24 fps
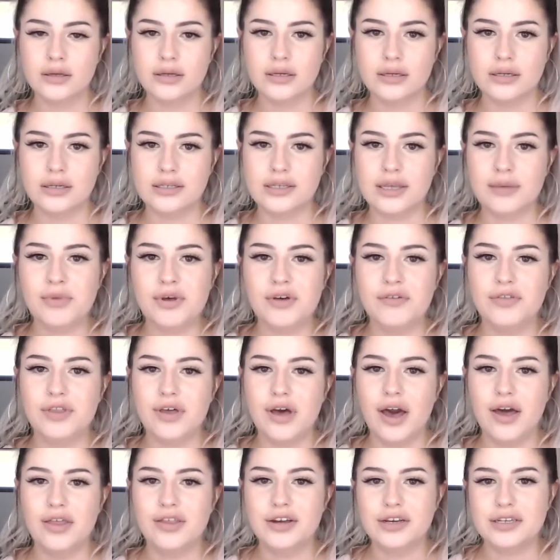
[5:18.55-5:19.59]
Some of
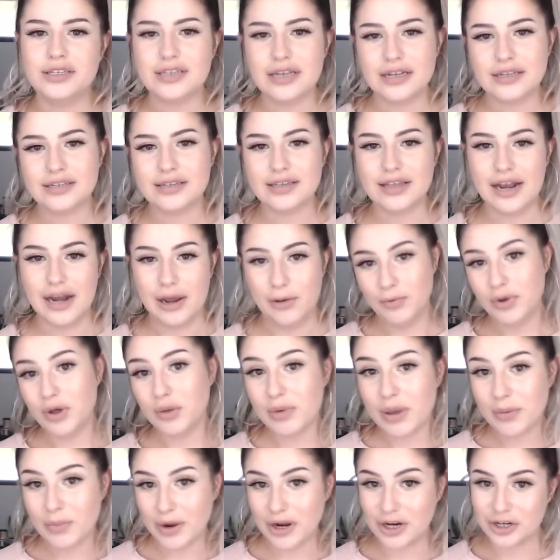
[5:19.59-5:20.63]
the other scents that I will
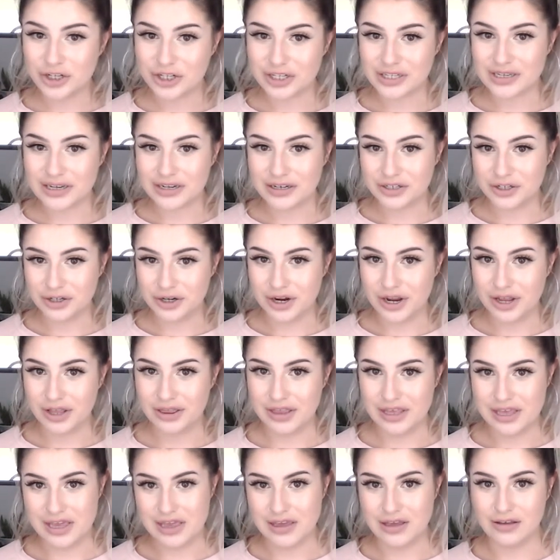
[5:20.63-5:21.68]
be purchasing during
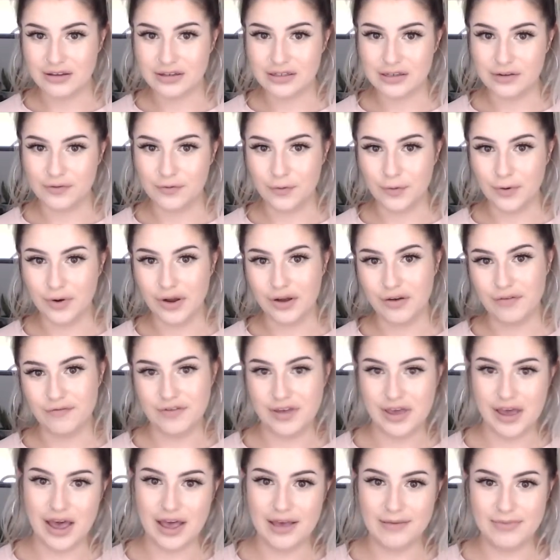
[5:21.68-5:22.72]
the Sephora
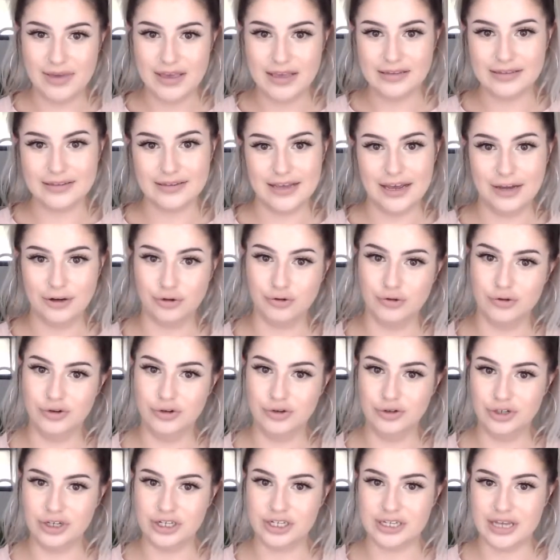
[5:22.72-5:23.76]
VIB
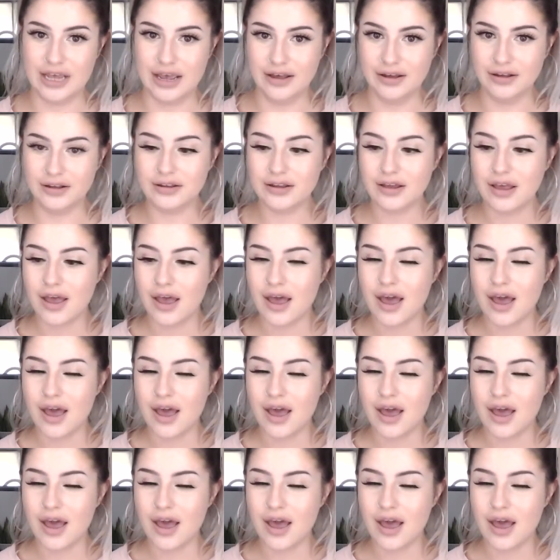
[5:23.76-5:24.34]
Rouge Sale,